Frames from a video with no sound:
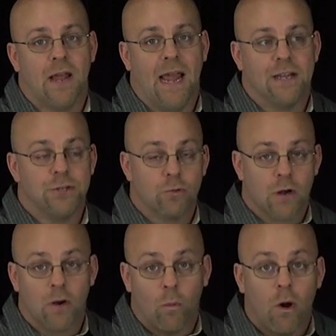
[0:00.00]
and you're
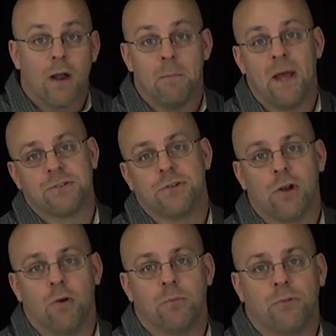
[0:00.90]
gonna want a
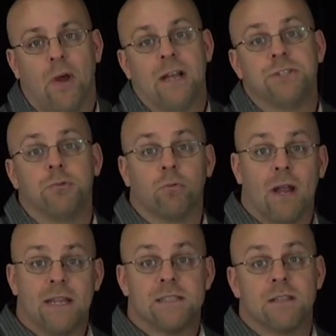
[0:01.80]
metronome, so as you
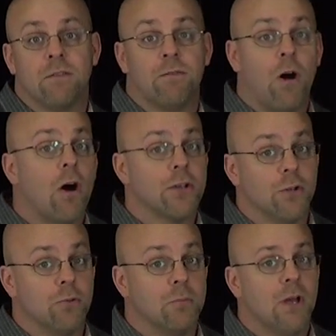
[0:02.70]
raise the
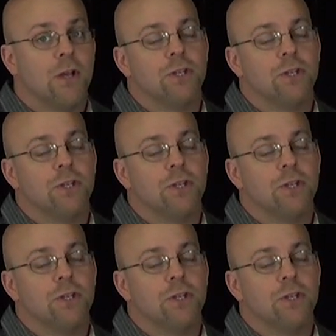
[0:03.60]
volume,